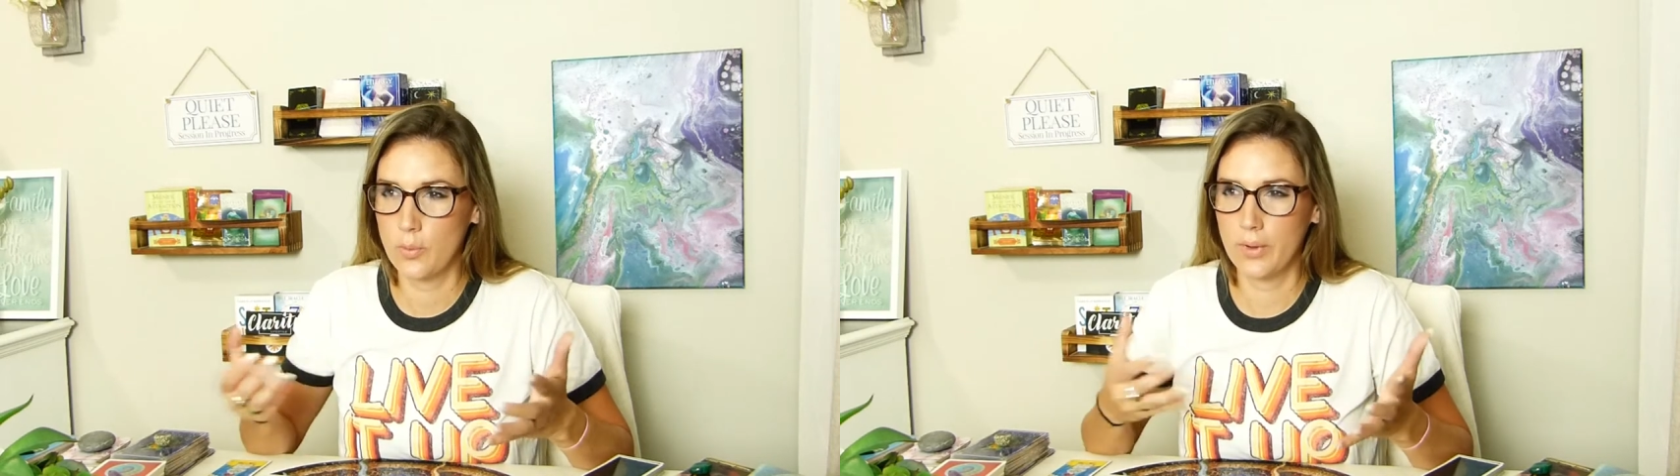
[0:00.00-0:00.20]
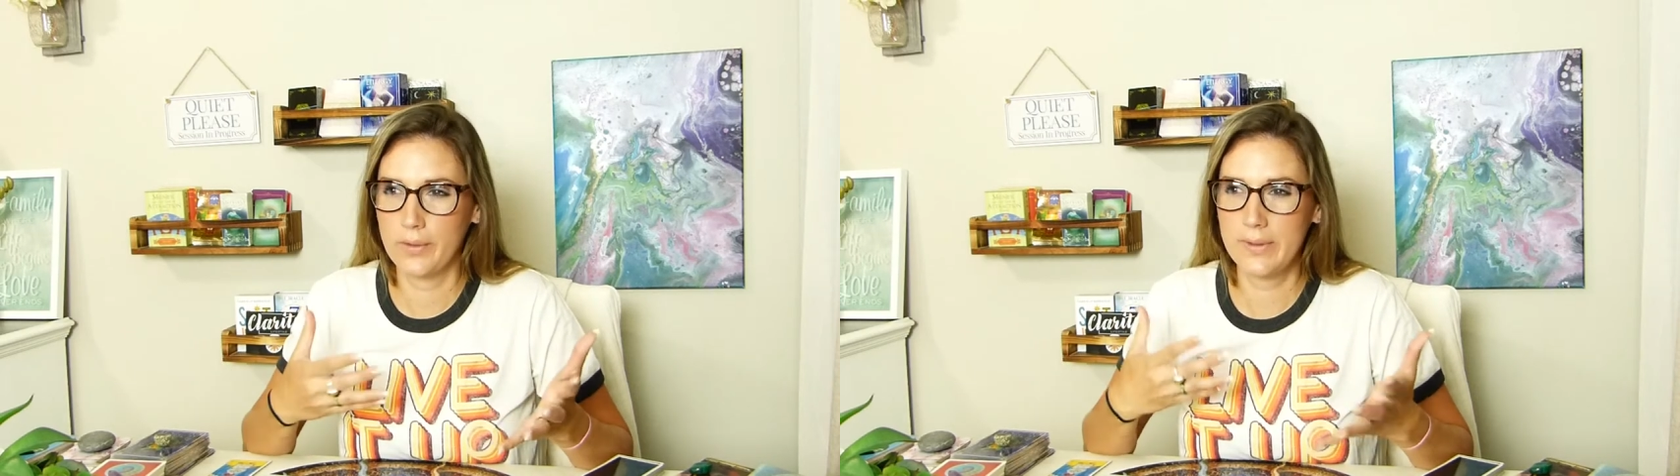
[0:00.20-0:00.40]

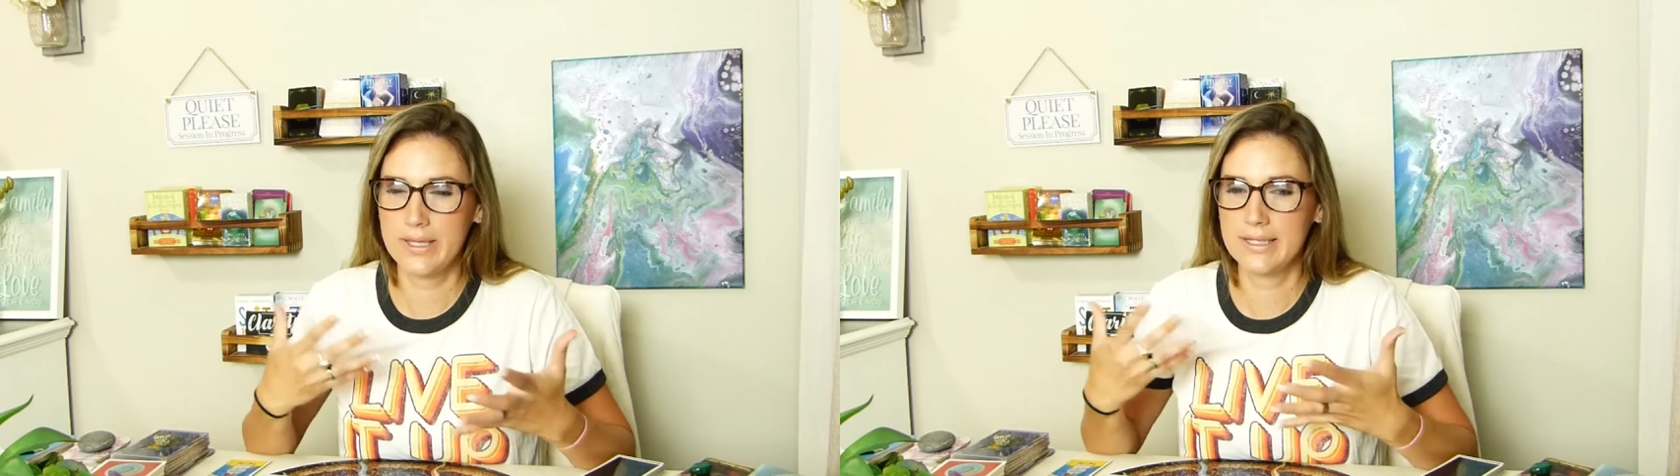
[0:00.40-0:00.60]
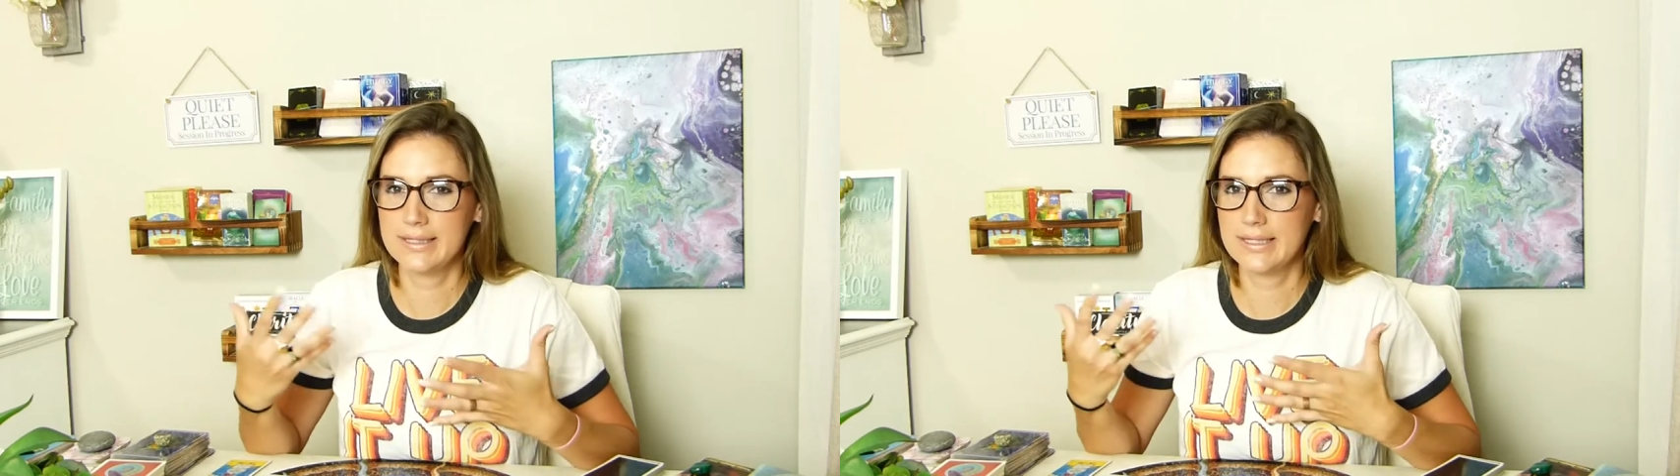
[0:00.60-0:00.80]
where we
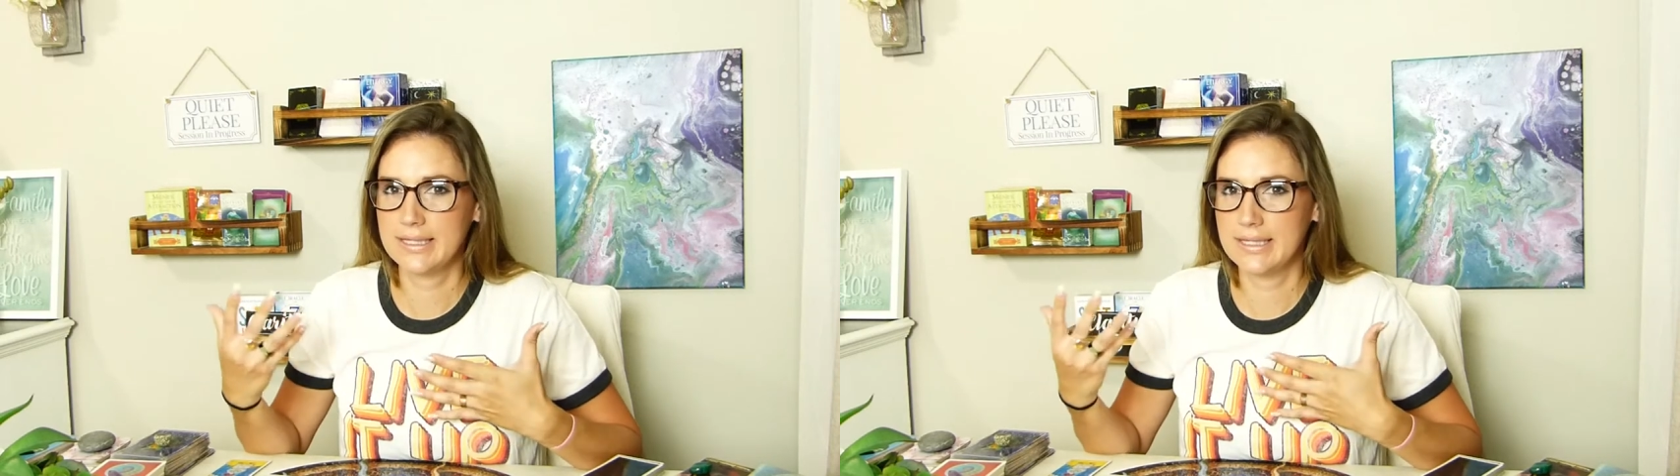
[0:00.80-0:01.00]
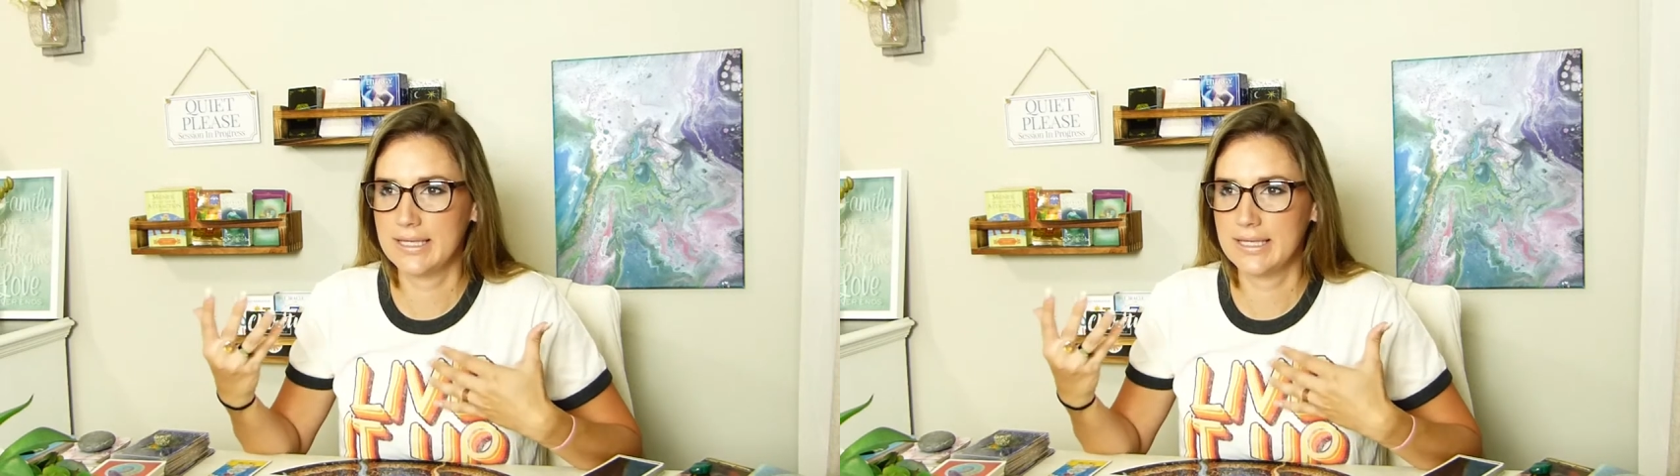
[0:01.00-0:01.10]
can